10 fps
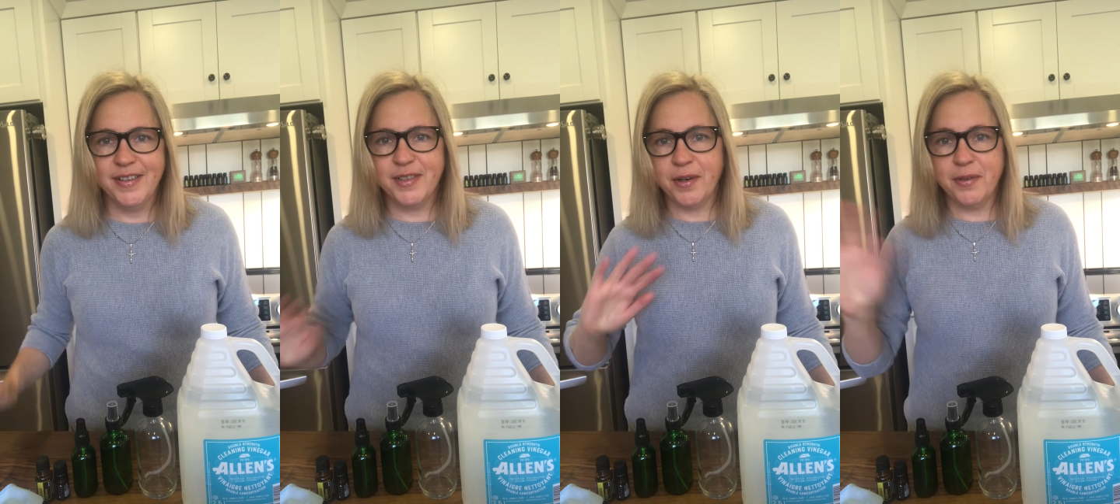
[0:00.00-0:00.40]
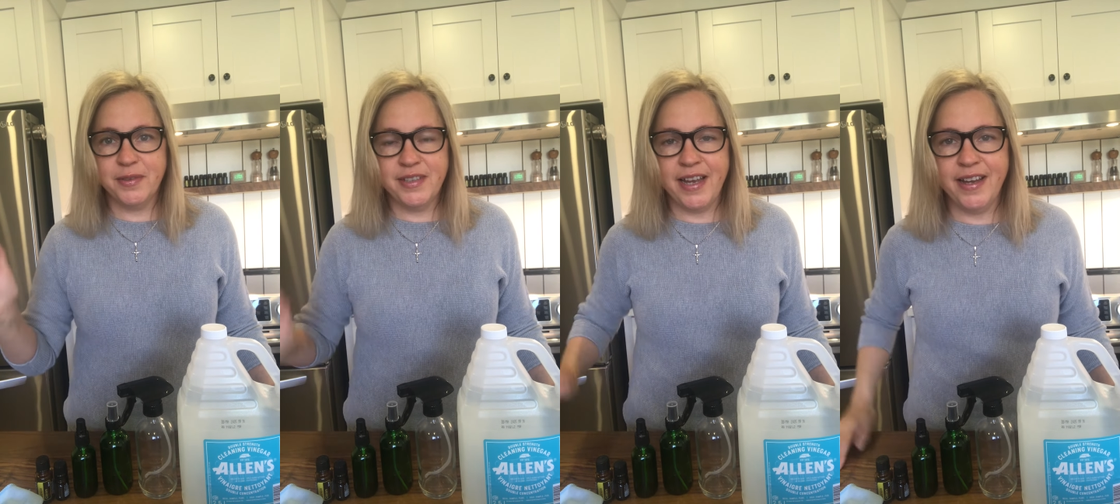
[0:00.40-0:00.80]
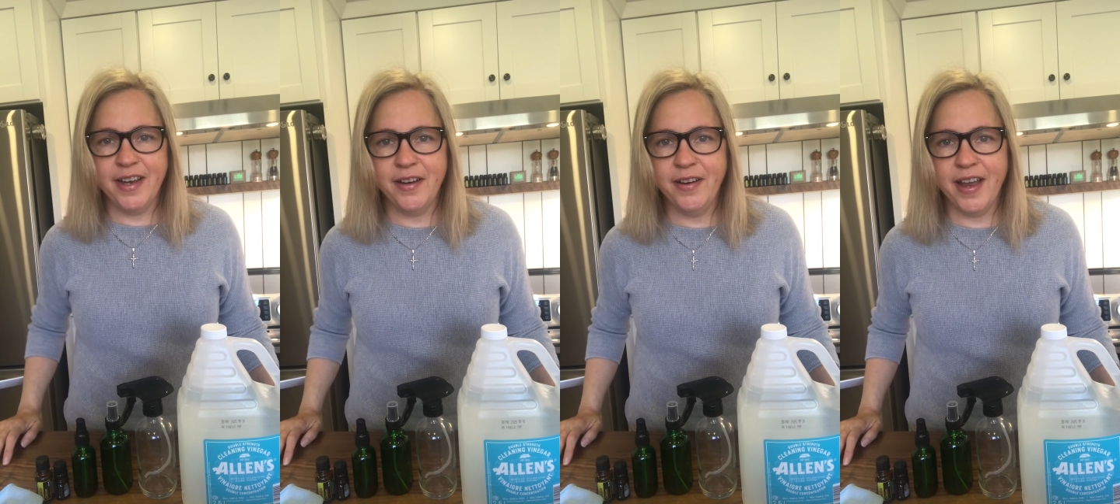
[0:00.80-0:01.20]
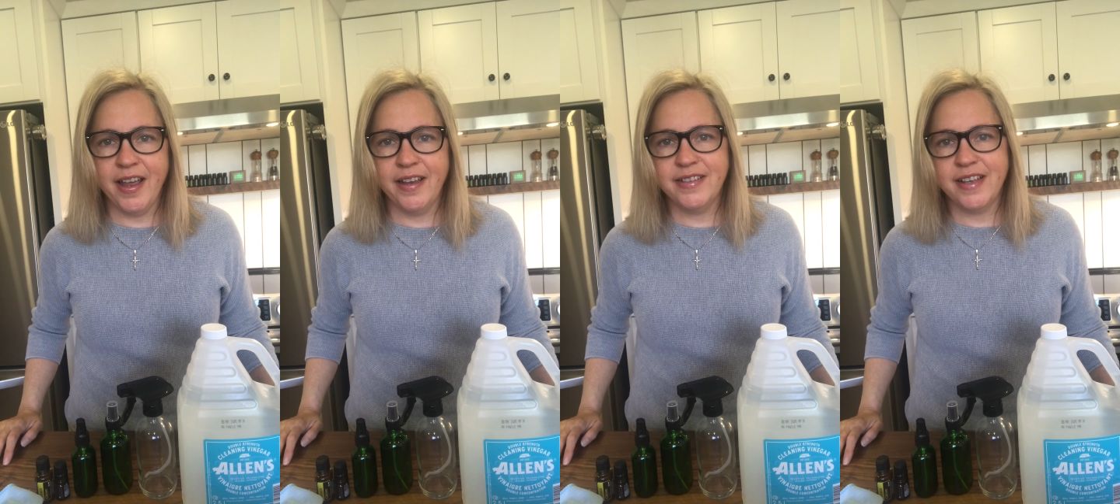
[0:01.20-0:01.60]
So take care,
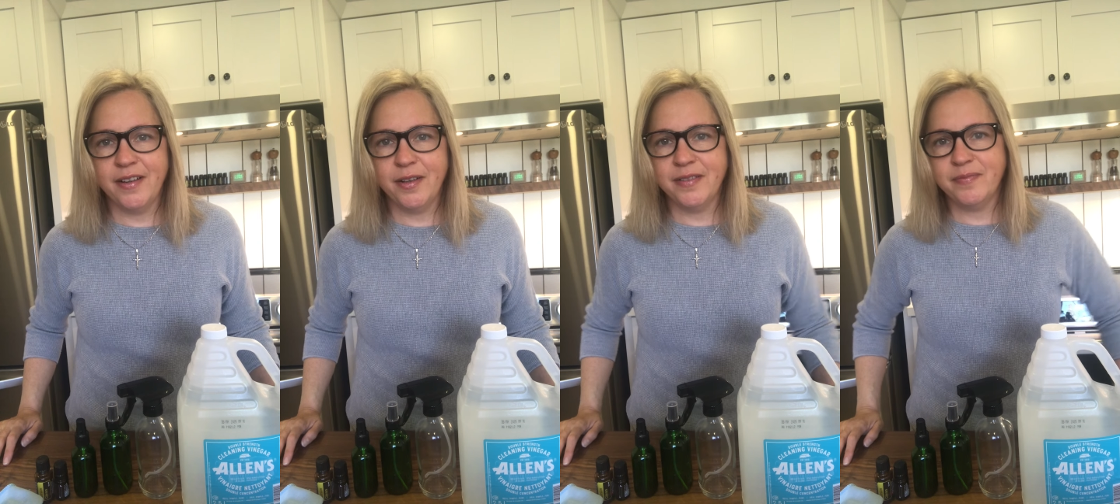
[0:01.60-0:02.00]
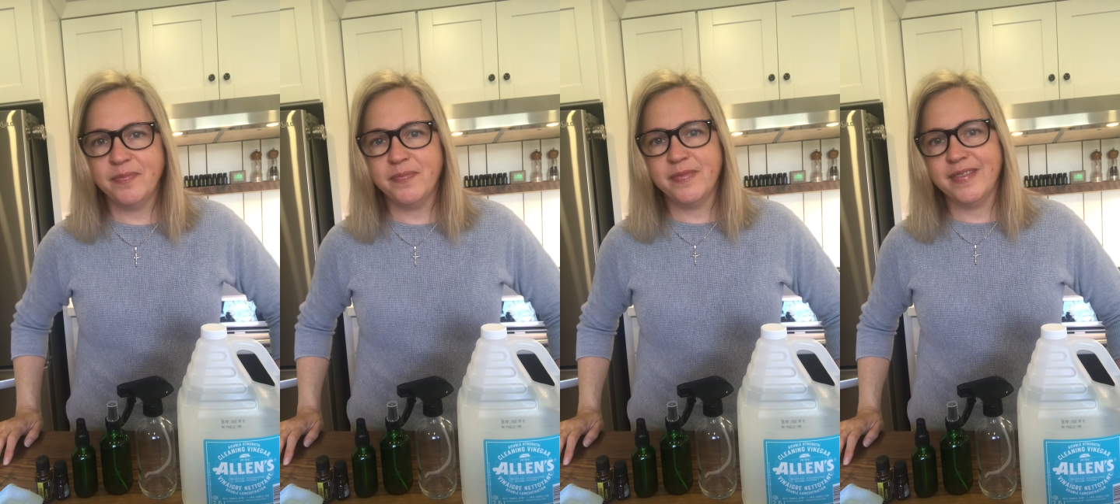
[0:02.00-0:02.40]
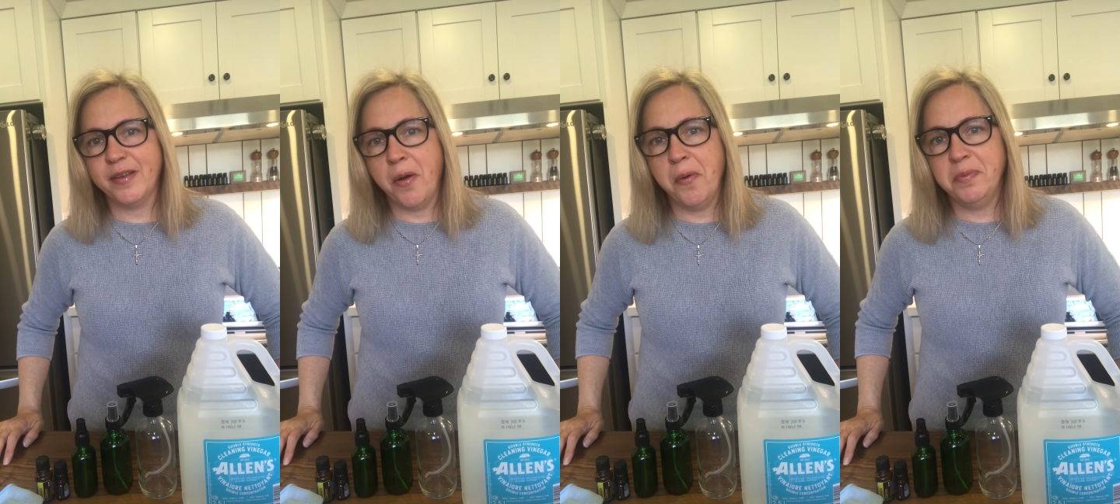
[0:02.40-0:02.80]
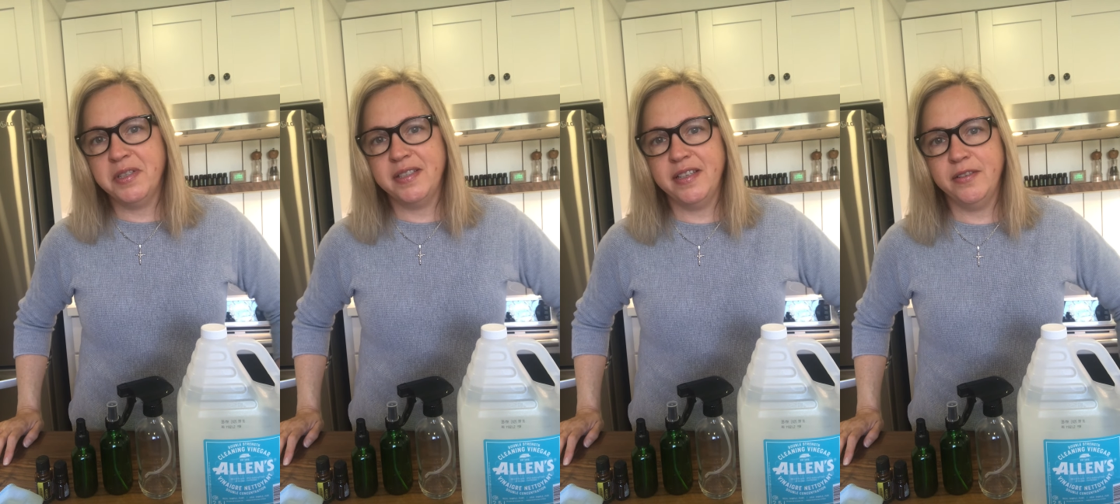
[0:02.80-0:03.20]
and I'll hope
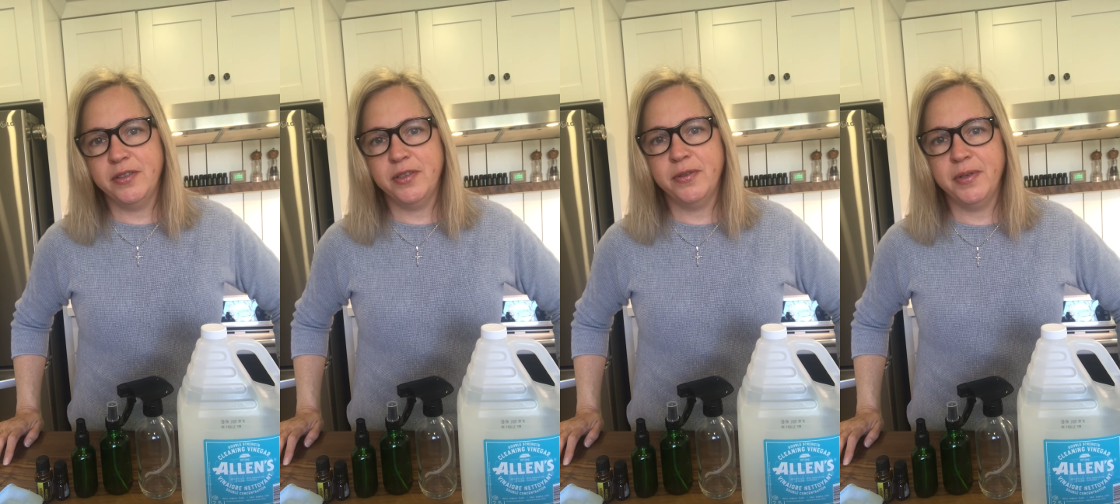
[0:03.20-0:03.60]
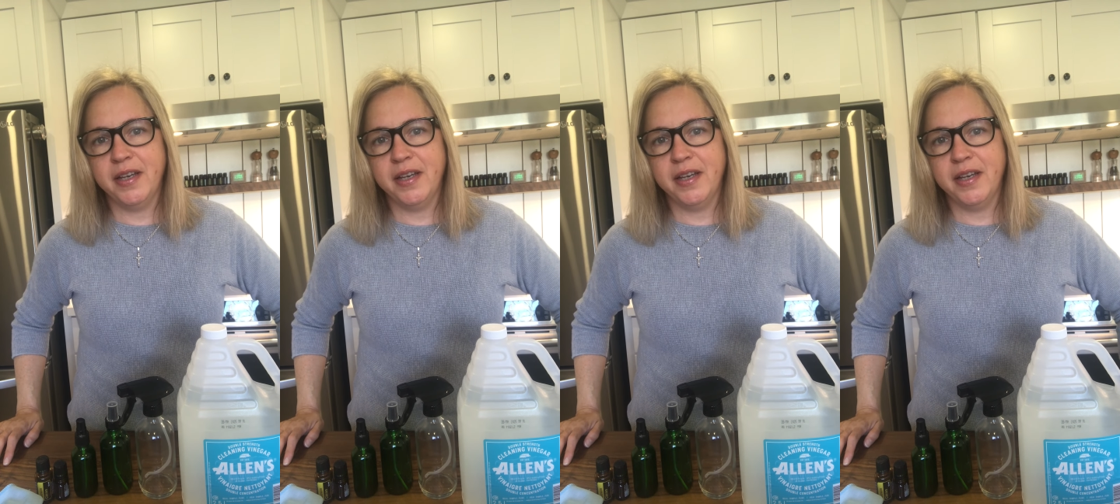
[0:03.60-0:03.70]
to see you soon.